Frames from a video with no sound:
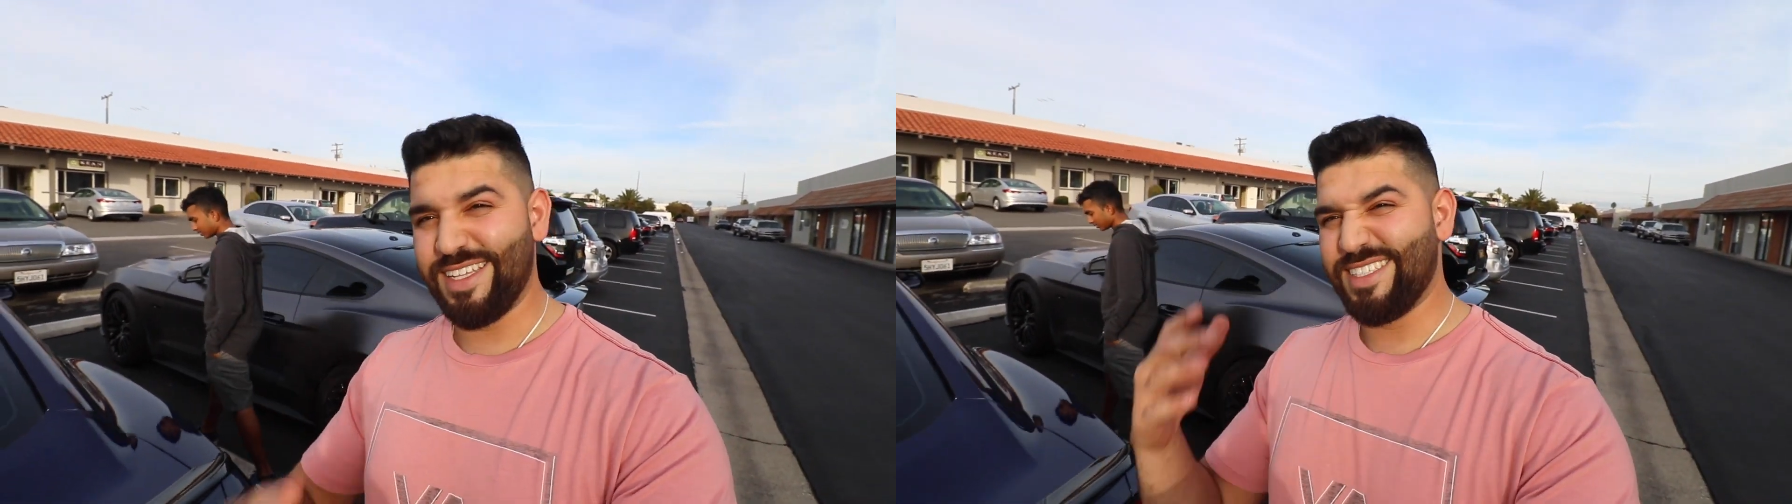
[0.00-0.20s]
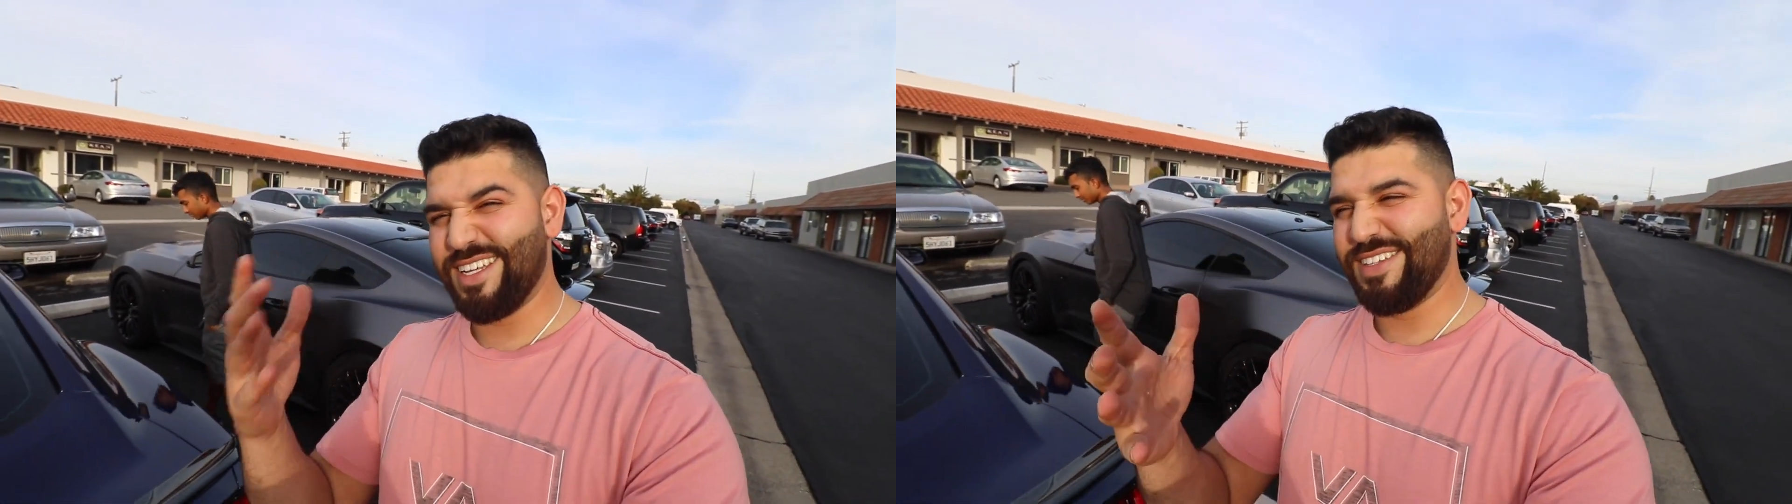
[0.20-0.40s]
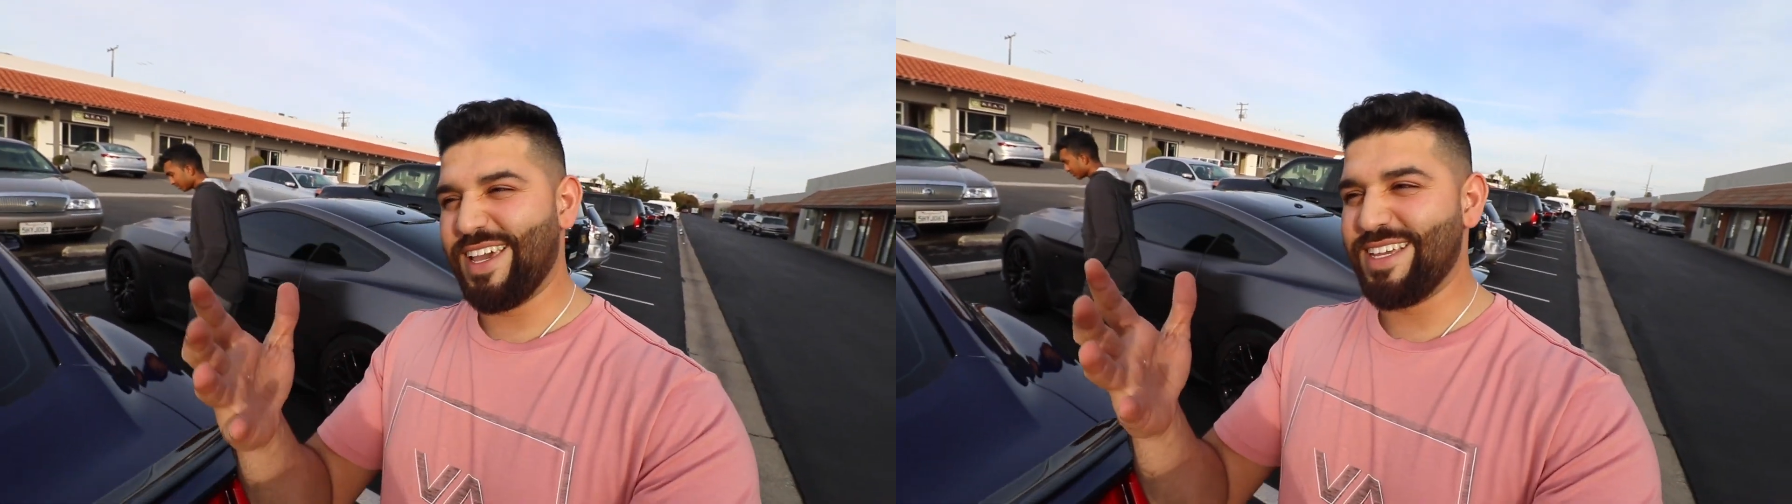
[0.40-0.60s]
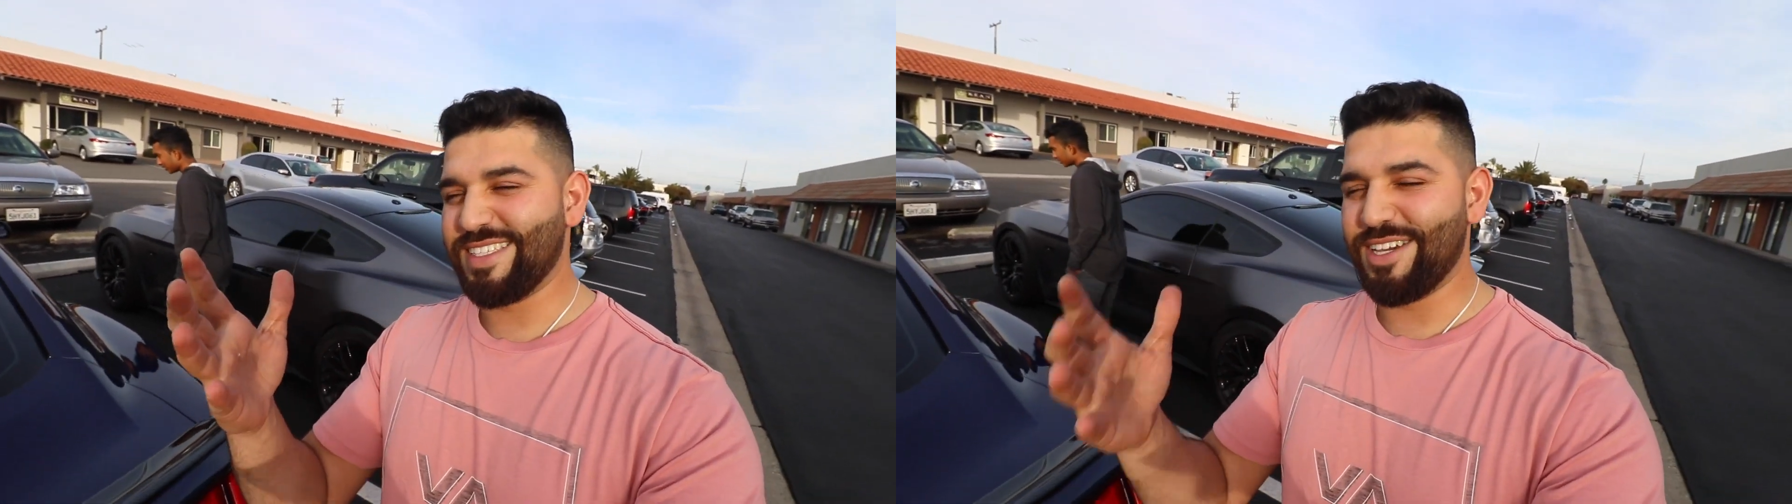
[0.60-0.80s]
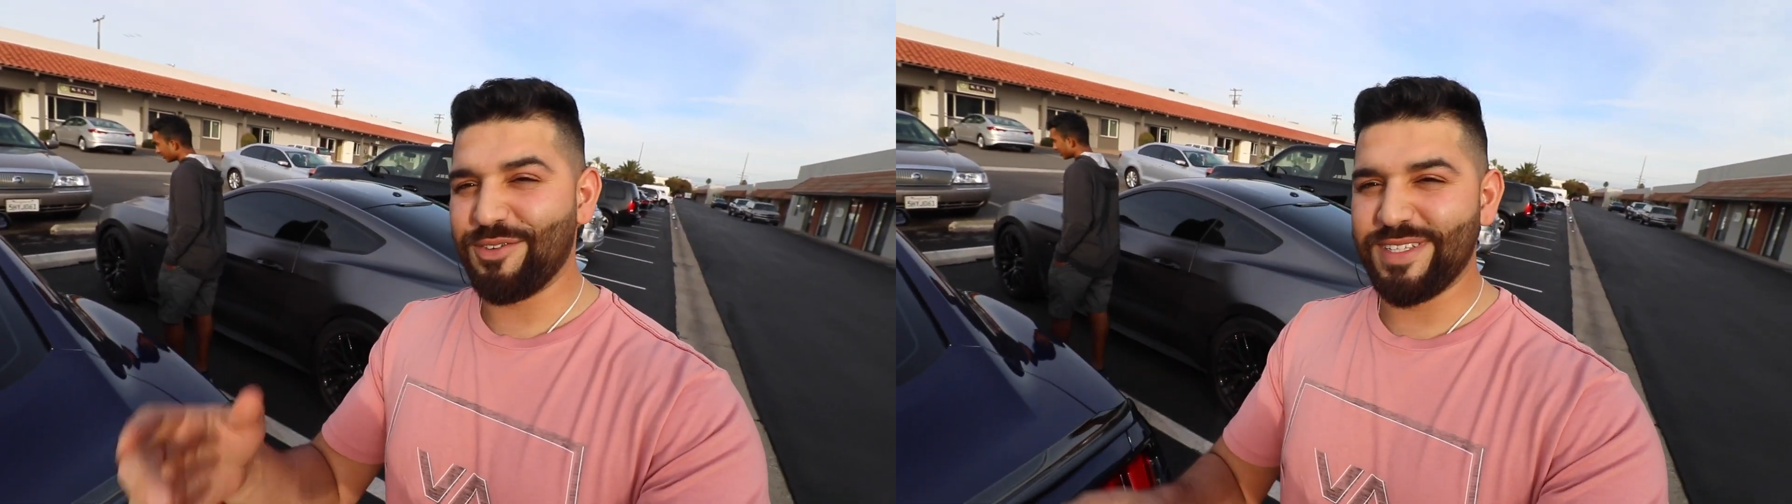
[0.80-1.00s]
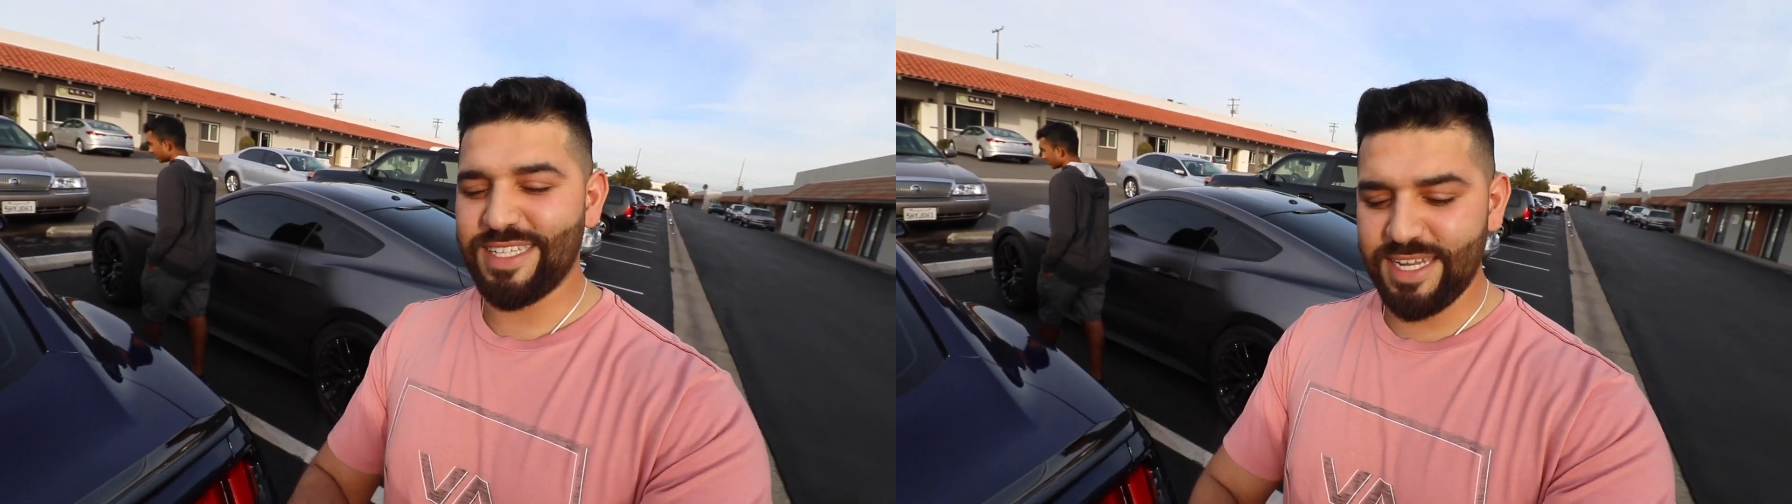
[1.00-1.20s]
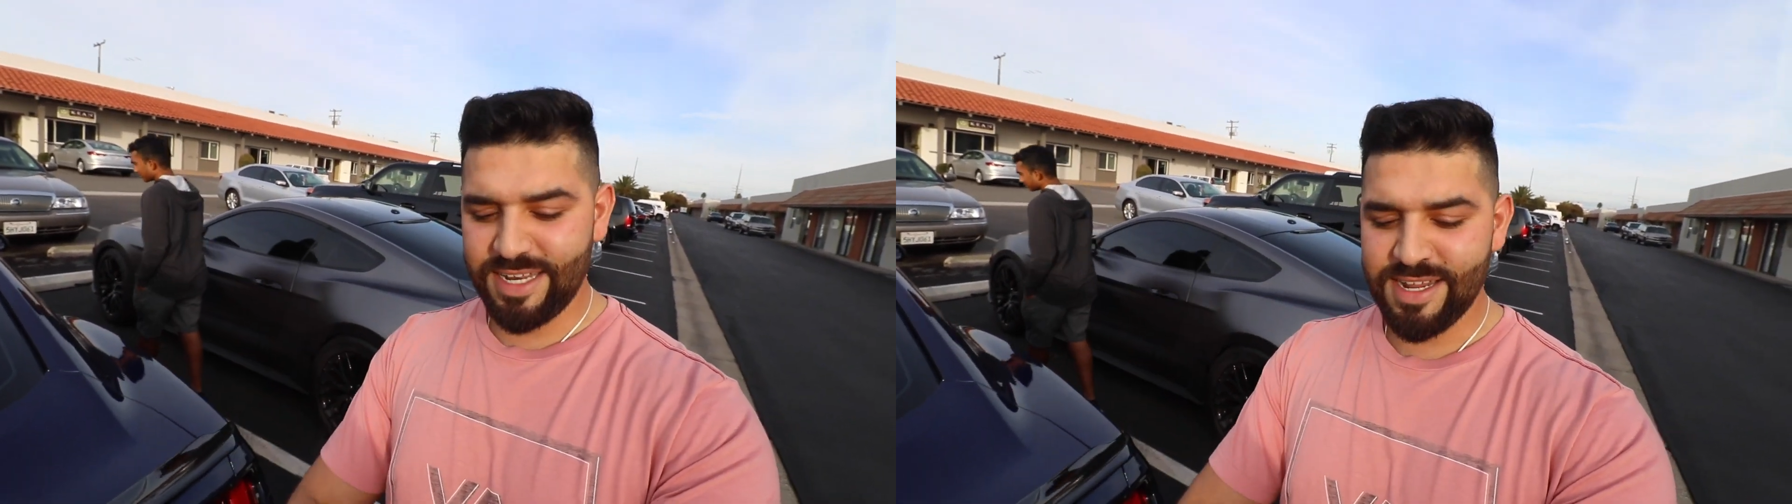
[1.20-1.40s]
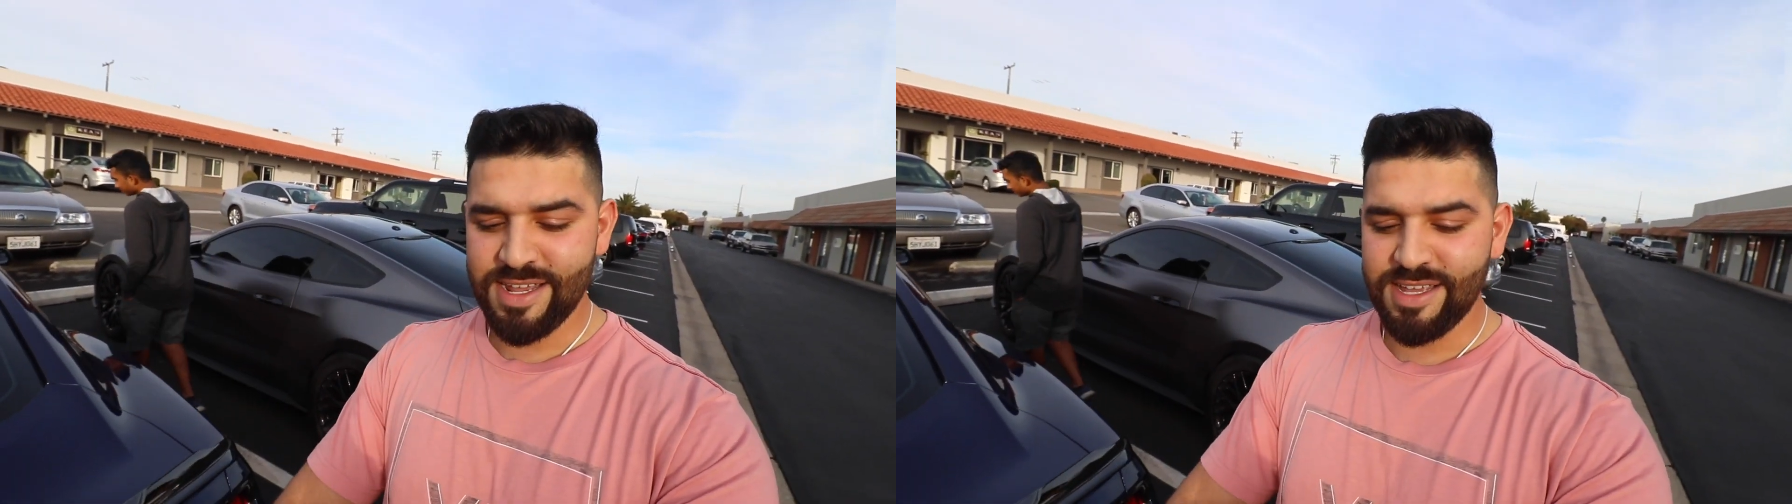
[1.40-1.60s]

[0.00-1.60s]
and tell you guys that we did it.